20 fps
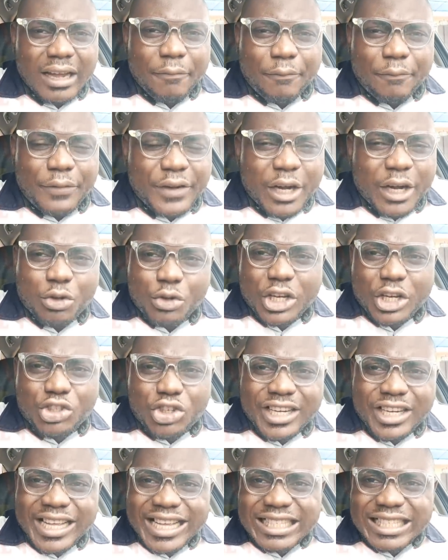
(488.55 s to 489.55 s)
free
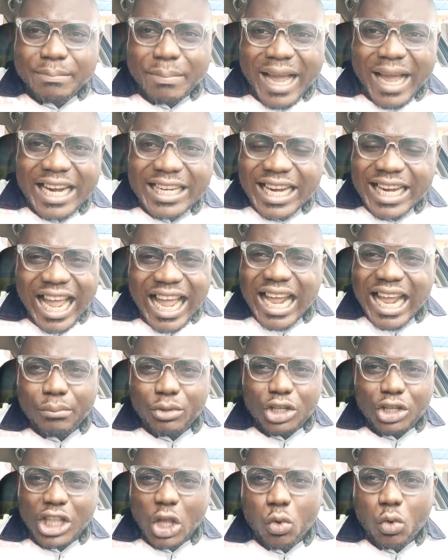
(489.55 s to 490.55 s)
education is bad. I
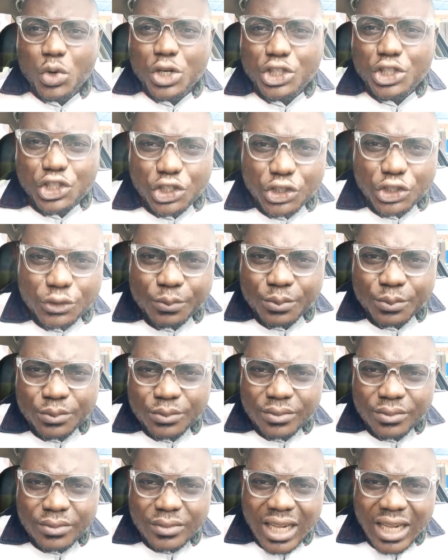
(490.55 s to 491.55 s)
am not a witch.
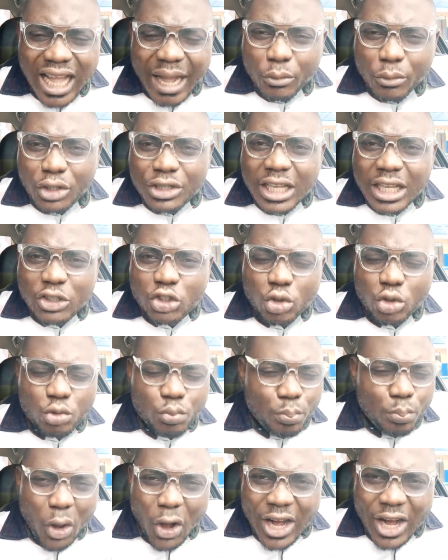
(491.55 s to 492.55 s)
I'm not a
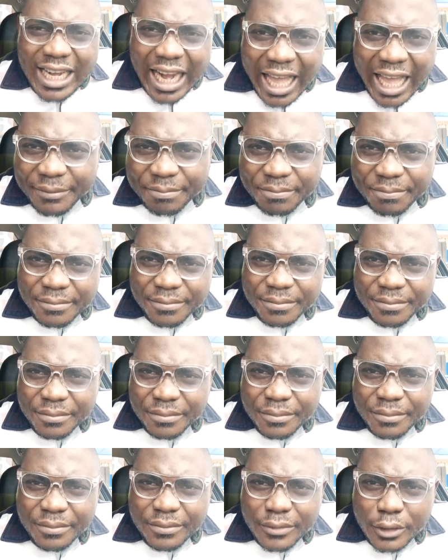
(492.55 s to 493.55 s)
spoiler.
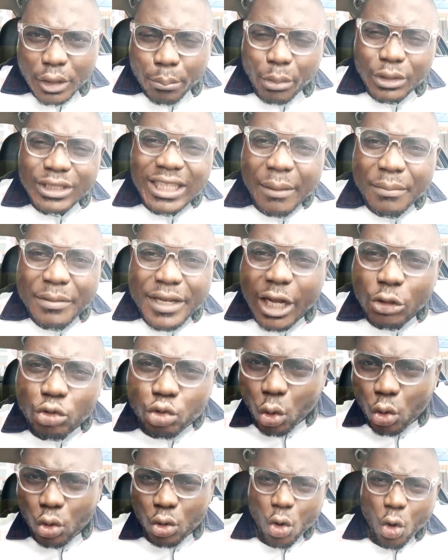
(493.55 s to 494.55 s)
But I'm here
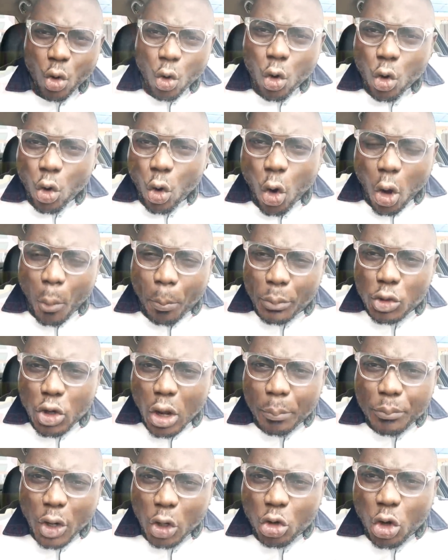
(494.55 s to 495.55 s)
to
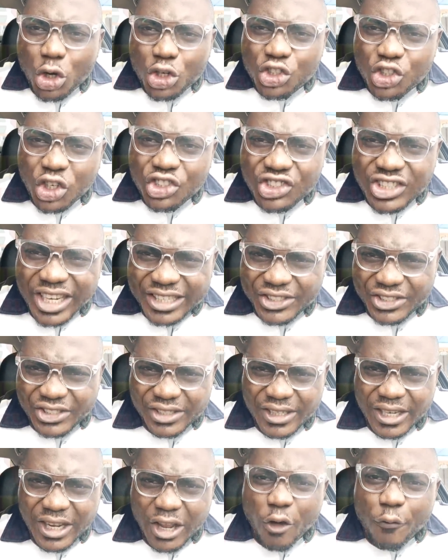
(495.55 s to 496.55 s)
open up your
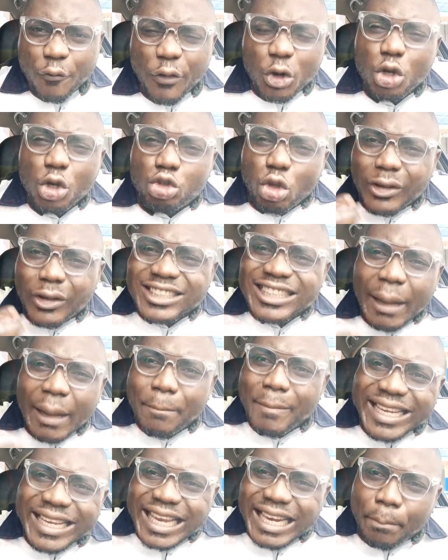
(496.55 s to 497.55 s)
consciousness for you to
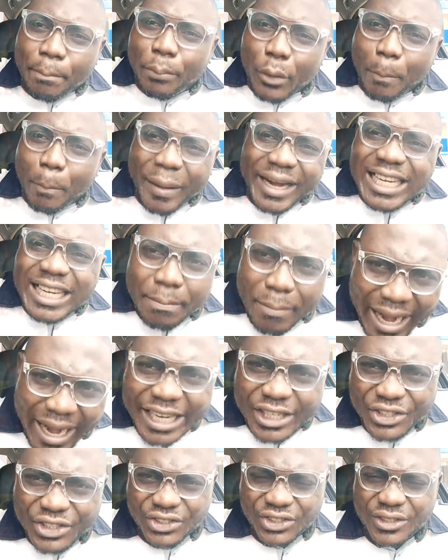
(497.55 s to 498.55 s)
start making proper
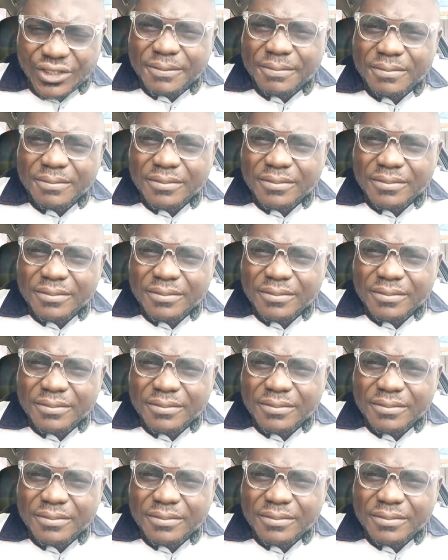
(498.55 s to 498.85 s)
demands.